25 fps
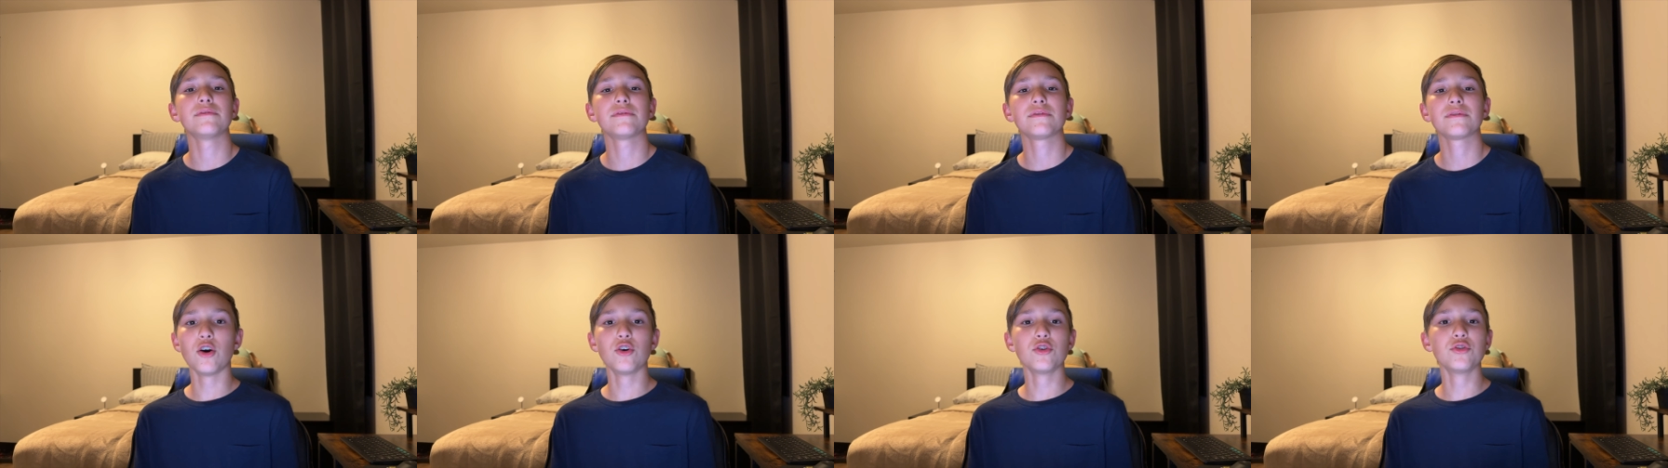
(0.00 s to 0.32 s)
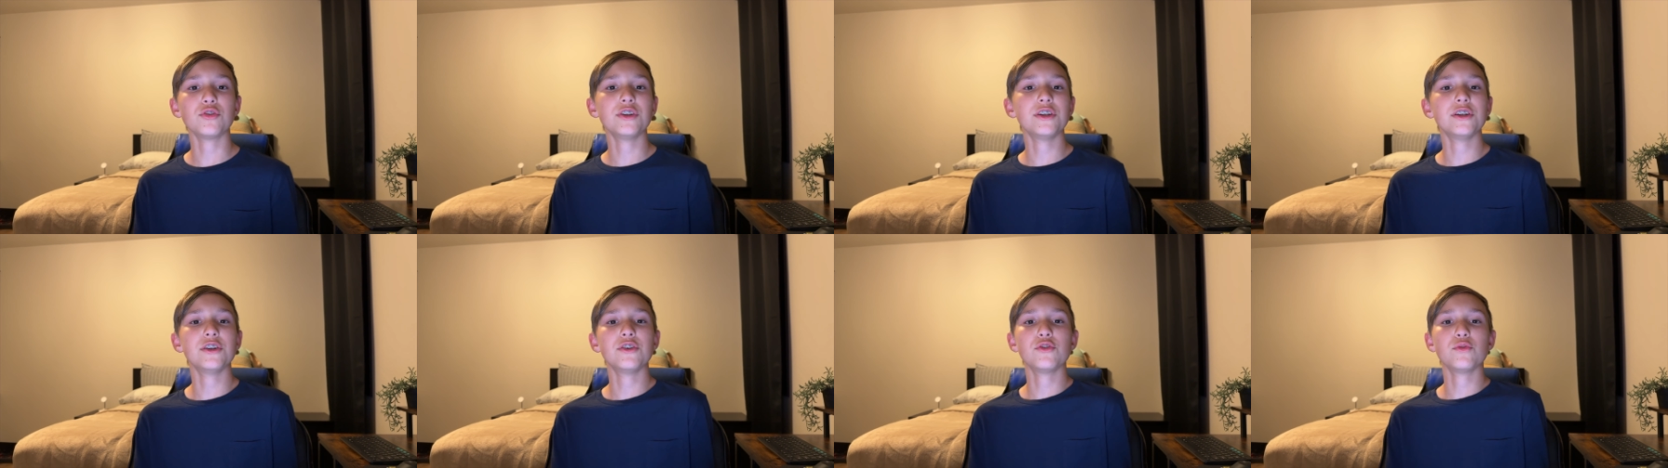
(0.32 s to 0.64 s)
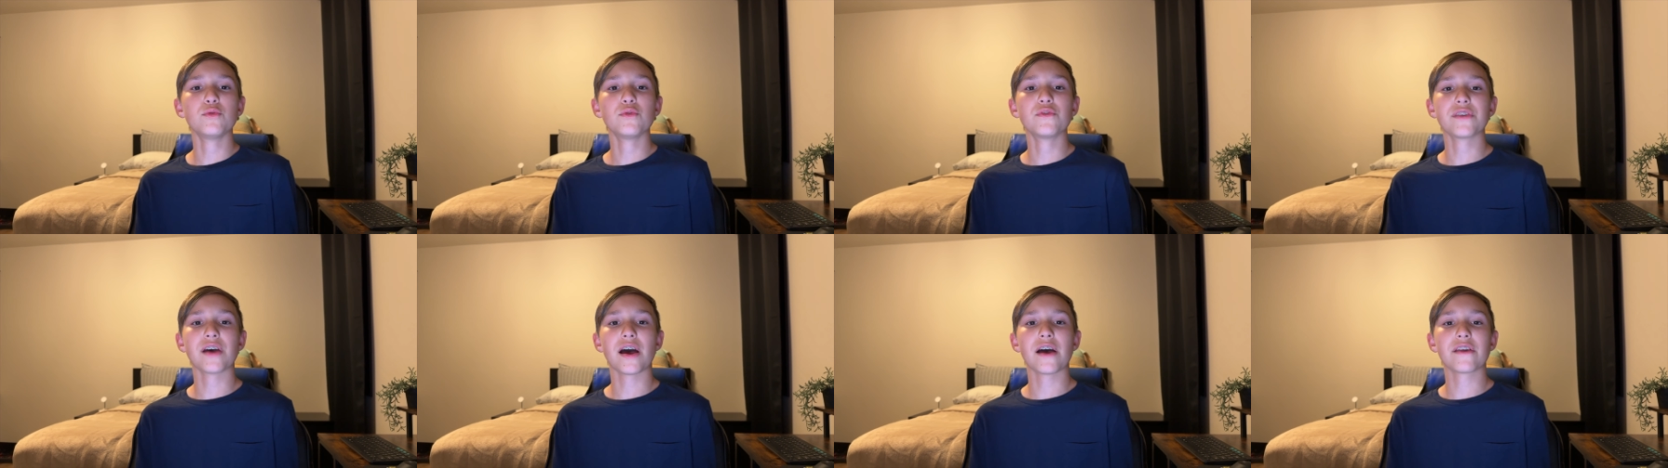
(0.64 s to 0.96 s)
All you need to
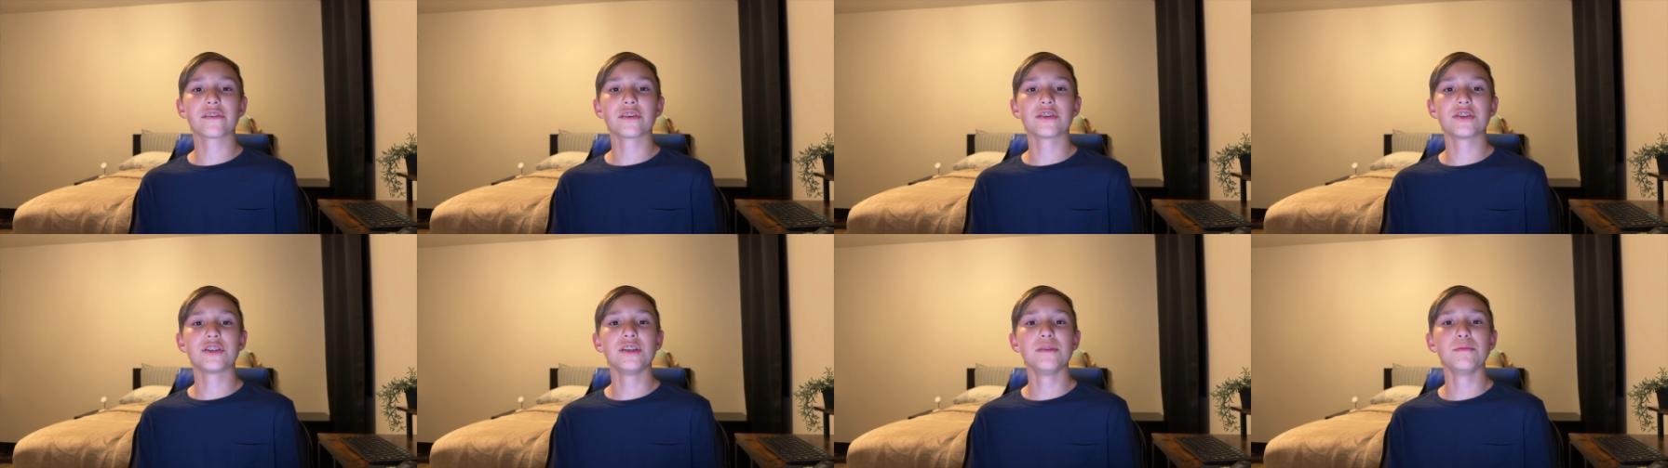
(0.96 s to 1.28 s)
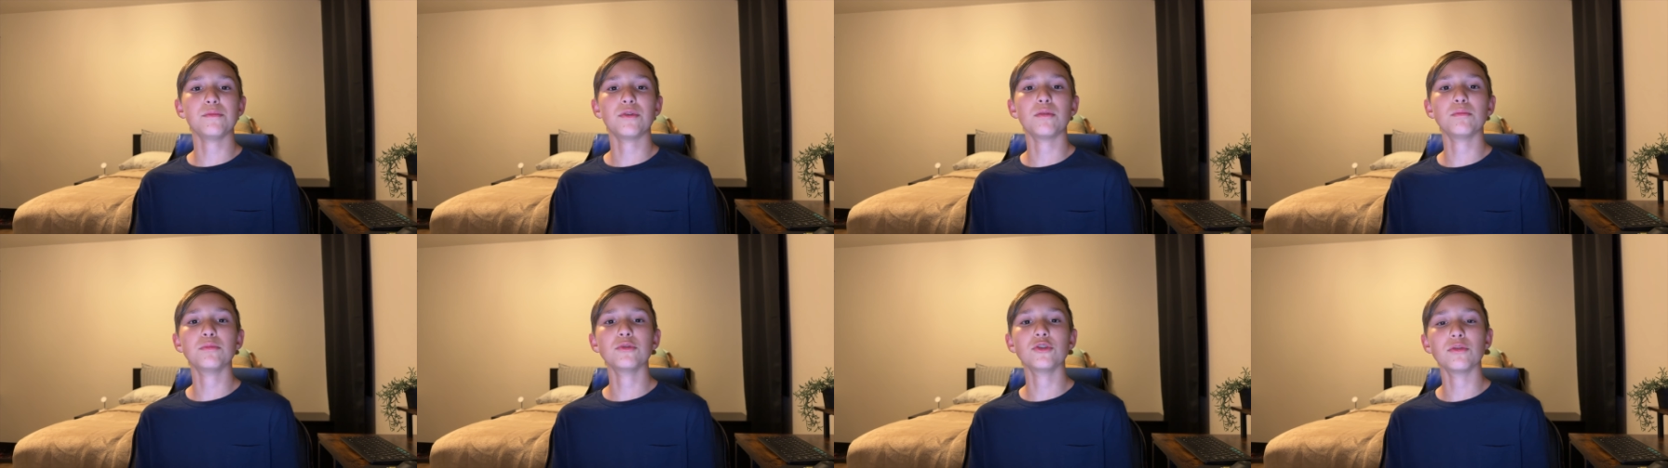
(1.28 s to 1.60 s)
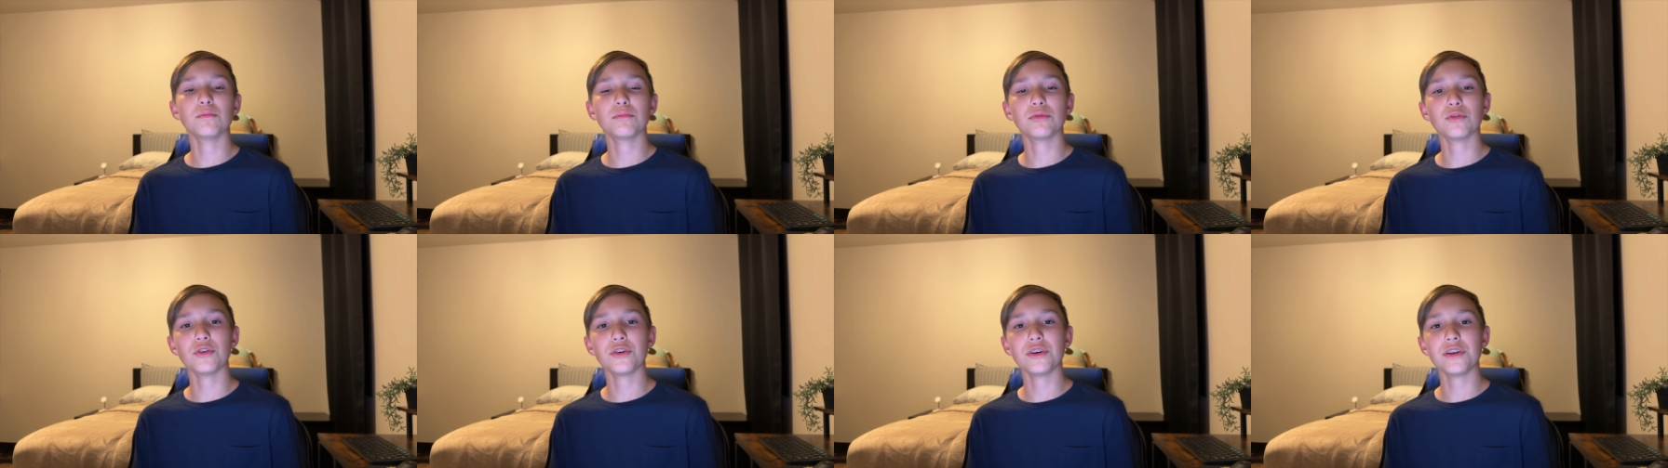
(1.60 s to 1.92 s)
do is ask a T-Mobile
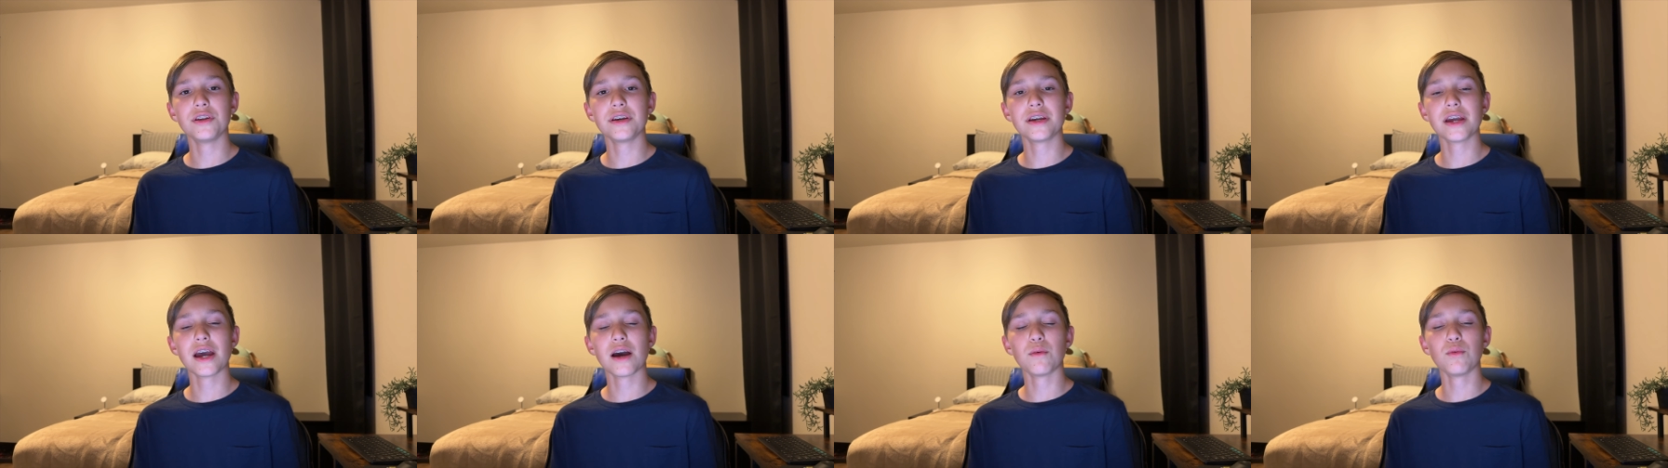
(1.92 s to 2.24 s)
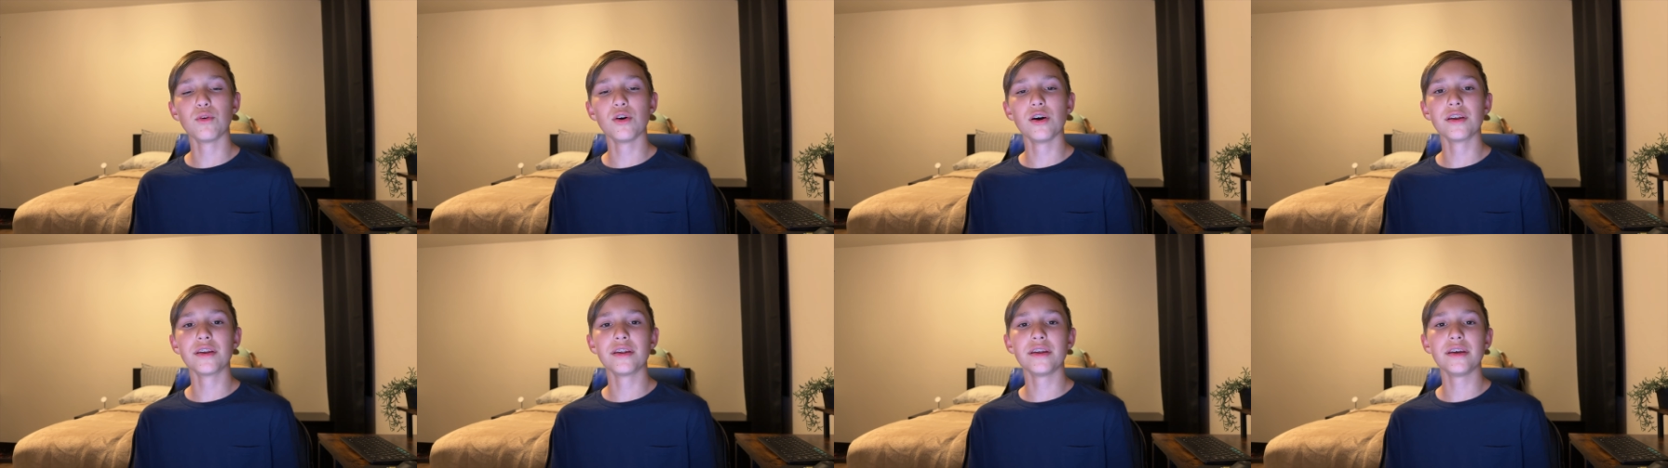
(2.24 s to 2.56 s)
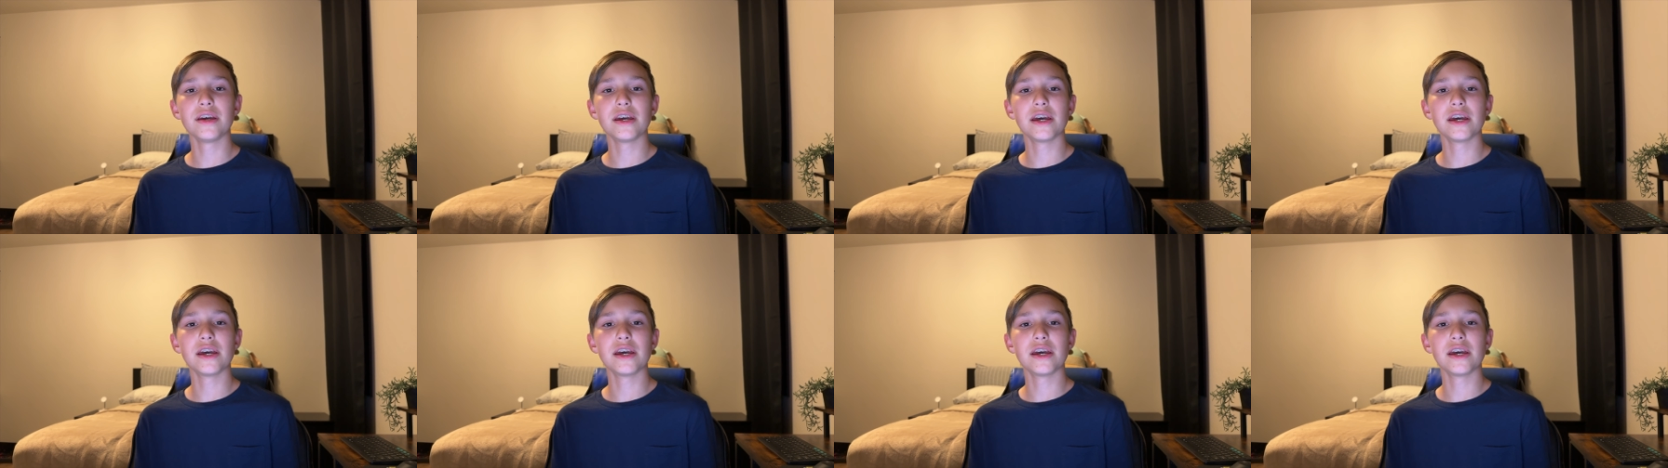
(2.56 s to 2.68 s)
employee to get one,